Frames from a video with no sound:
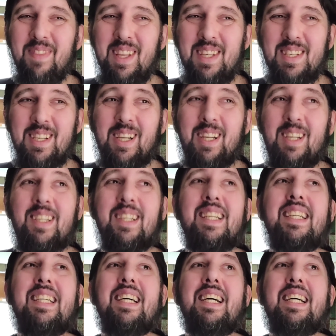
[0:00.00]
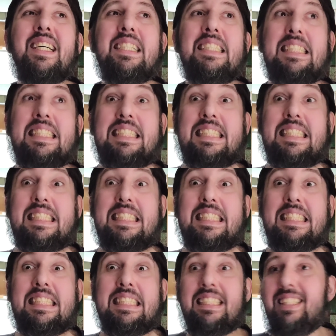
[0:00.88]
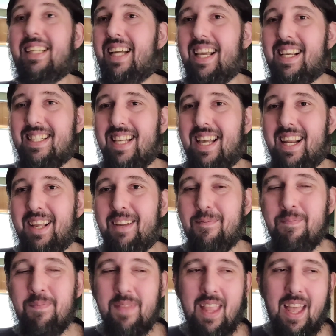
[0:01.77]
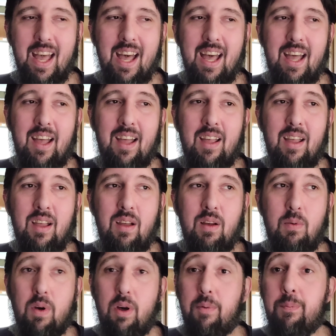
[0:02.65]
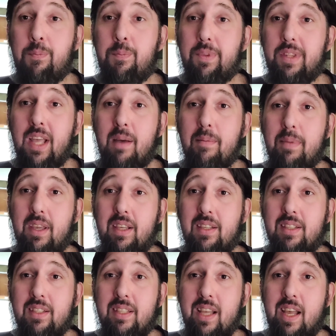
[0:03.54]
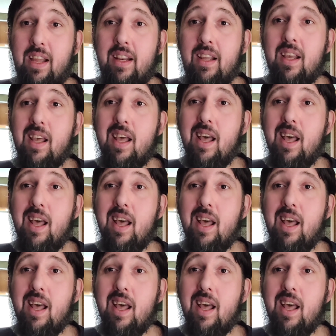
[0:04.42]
So exciting. Well, with that being said,